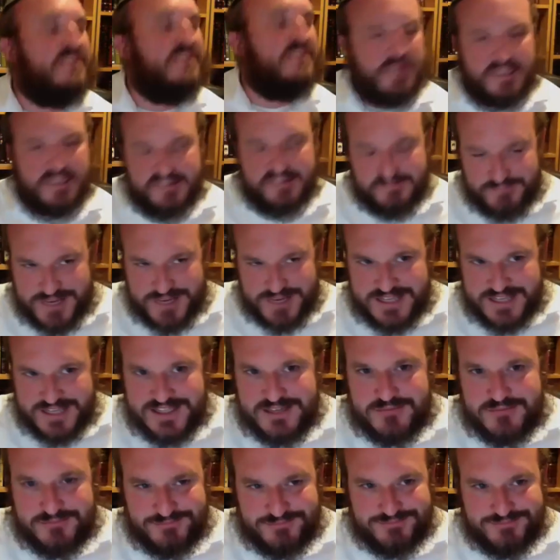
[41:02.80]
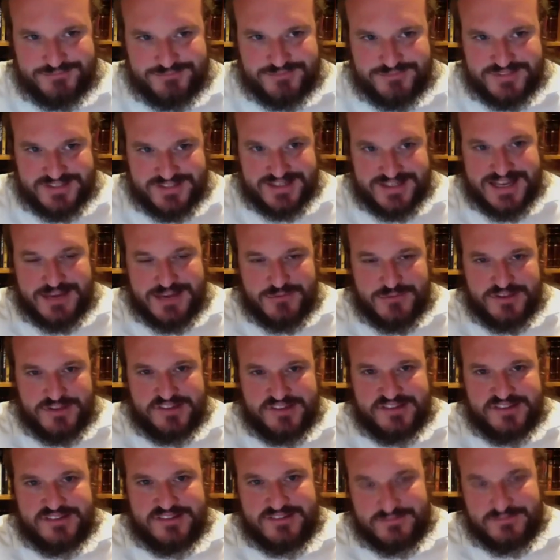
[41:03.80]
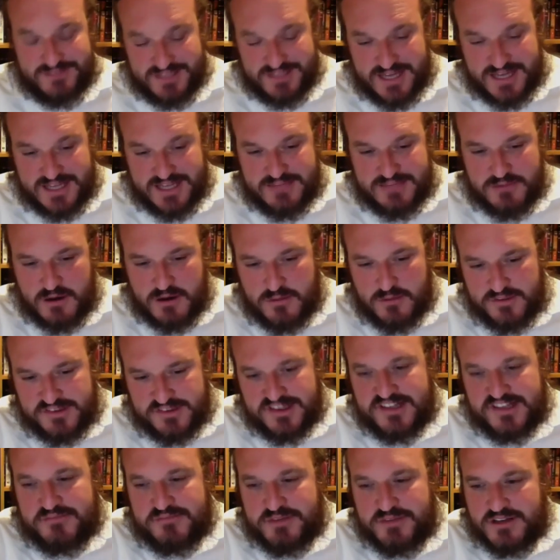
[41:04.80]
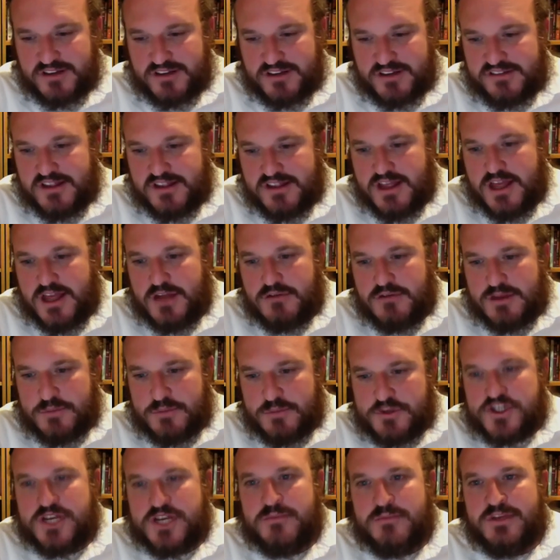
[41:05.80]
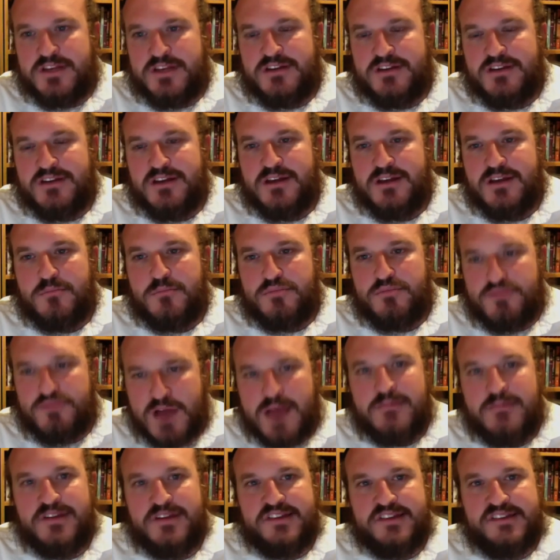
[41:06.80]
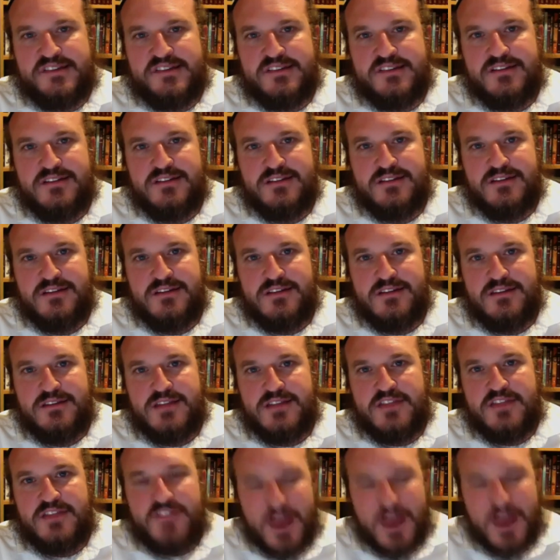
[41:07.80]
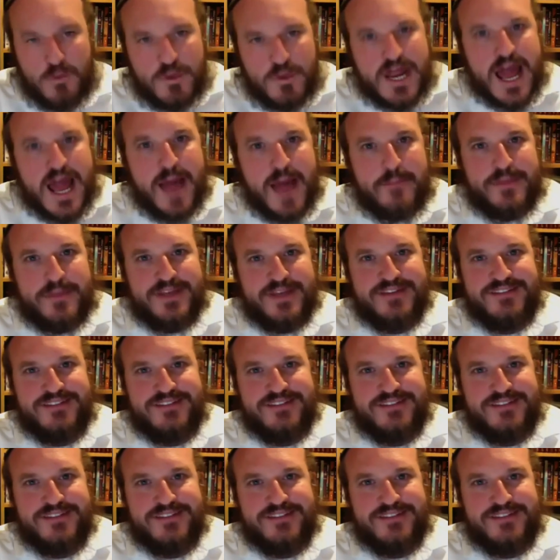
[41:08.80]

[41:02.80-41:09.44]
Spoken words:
it's mainly tomorrow we see it's because Rebbe Shimon promised that would happen.